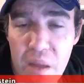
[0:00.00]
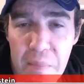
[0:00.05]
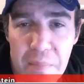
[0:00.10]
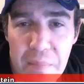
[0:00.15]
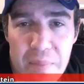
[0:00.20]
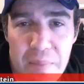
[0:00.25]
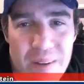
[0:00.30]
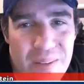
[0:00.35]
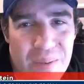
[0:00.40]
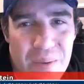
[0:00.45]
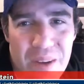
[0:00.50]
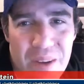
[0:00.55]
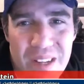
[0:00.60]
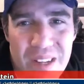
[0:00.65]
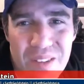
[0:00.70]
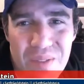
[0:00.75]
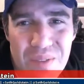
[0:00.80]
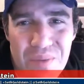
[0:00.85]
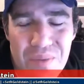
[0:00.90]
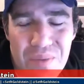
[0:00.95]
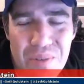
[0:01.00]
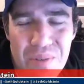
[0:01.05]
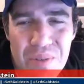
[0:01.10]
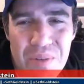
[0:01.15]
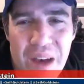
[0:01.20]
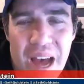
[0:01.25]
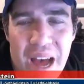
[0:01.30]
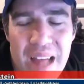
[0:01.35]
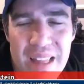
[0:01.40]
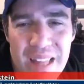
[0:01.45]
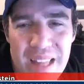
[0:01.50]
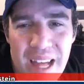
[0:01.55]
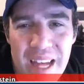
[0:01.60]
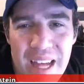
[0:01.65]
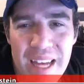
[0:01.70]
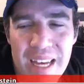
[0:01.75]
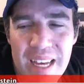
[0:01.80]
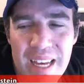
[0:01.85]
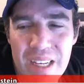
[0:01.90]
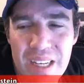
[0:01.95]
But we watch. We, we I
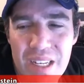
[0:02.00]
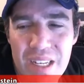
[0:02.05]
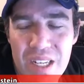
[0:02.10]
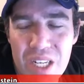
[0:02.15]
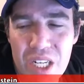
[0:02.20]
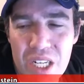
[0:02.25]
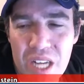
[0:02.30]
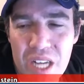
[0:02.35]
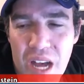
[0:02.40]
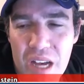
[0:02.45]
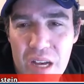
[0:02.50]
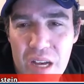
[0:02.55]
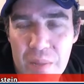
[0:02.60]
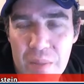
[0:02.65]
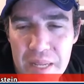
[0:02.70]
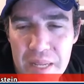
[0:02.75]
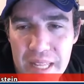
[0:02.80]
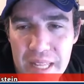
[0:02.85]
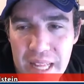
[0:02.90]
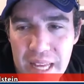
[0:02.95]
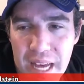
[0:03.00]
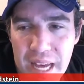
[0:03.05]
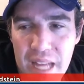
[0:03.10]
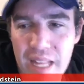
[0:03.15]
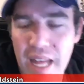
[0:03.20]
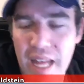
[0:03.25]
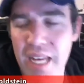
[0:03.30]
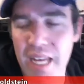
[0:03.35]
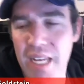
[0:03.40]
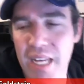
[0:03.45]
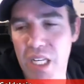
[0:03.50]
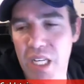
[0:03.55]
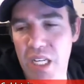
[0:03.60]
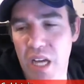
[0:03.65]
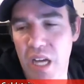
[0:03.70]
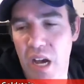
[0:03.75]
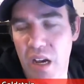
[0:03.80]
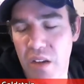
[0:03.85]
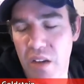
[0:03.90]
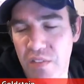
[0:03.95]
like Chicago P D. I like
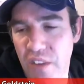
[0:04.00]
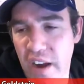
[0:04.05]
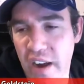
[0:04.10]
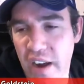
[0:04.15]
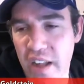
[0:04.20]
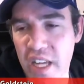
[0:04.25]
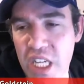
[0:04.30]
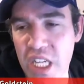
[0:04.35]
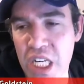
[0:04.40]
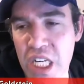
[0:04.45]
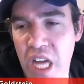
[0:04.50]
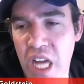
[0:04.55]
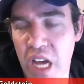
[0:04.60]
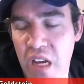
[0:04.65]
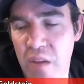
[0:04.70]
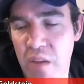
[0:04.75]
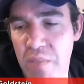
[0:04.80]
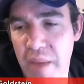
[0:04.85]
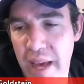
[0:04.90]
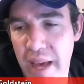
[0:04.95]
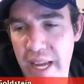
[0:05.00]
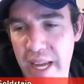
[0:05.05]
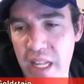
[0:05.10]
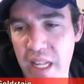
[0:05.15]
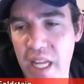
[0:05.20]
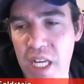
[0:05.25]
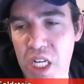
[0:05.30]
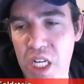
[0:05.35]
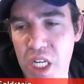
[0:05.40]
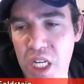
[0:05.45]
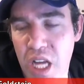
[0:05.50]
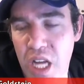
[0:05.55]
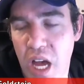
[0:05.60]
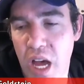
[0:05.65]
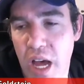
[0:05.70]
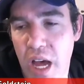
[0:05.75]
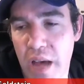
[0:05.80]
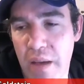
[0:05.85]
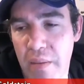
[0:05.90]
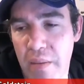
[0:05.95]
Chicago Fire. I like Chicago Med. I like
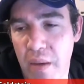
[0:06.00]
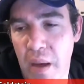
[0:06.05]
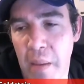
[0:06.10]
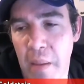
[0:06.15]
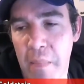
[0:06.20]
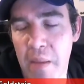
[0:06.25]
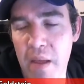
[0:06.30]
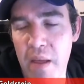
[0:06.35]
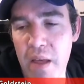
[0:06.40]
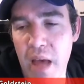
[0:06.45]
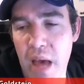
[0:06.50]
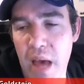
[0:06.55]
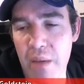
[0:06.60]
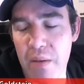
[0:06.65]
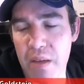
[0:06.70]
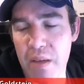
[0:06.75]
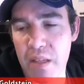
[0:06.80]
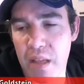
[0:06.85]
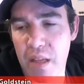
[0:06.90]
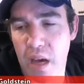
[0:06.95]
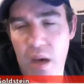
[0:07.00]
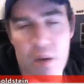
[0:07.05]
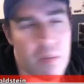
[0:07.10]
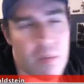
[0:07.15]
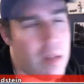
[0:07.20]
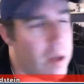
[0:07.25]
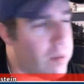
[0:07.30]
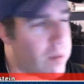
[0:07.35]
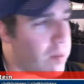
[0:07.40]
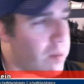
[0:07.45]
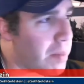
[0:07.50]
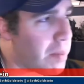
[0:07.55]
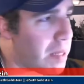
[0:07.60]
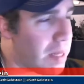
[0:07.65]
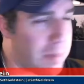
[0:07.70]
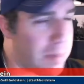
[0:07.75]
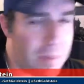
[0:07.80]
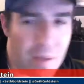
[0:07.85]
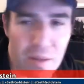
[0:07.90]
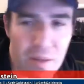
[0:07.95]
Chicago. Um, uh, not N Y P
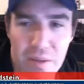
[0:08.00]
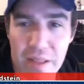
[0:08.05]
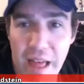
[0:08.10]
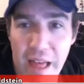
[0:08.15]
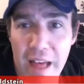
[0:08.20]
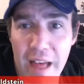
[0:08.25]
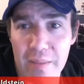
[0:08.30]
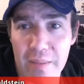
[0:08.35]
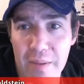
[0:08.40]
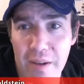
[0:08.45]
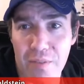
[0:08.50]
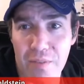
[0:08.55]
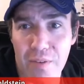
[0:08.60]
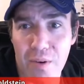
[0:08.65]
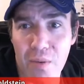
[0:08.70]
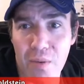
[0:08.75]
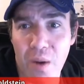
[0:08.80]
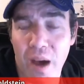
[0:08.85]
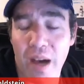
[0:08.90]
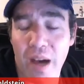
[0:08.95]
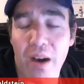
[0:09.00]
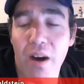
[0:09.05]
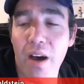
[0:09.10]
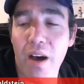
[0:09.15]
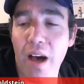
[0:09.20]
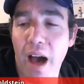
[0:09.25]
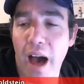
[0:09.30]
D Blue. That has been on for a while.